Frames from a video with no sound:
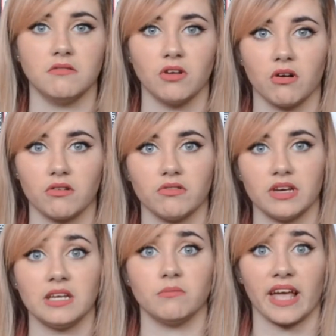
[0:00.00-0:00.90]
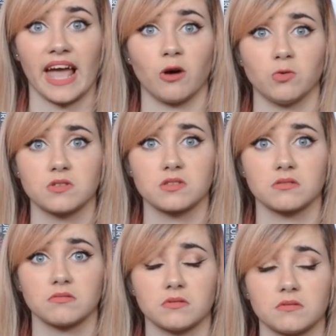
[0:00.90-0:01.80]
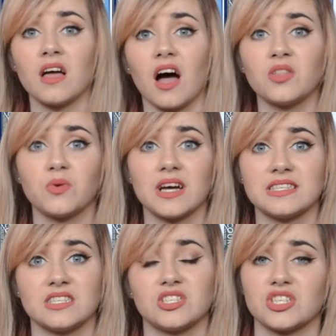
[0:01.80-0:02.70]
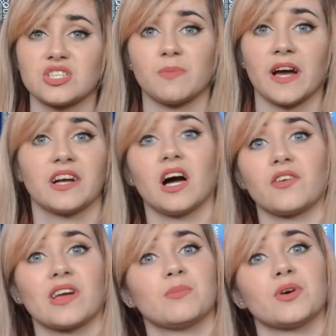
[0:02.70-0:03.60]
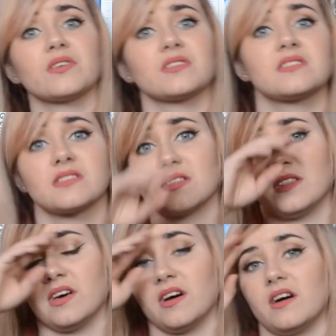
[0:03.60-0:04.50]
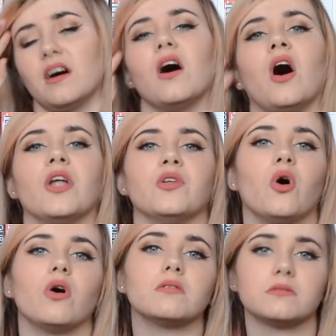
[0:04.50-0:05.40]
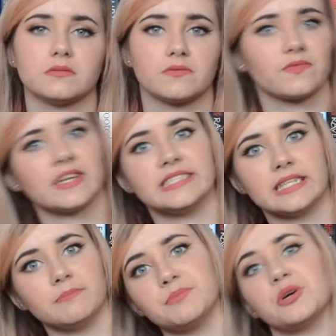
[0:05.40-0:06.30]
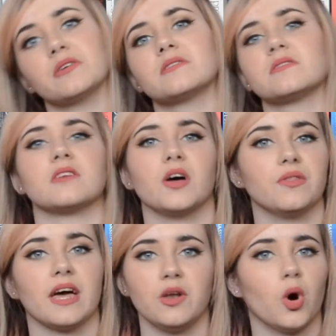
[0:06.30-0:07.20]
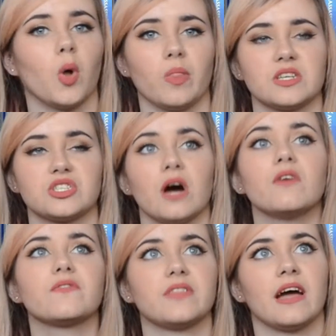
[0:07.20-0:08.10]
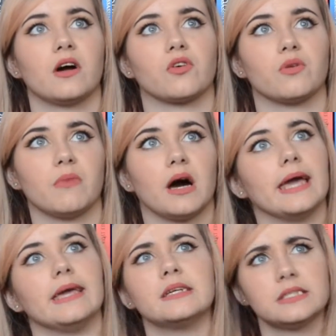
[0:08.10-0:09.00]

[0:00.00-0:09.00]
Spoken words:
not in my house. Otherwise it's just my colouring books that are not reading books, so they're not on this shelf. They are on my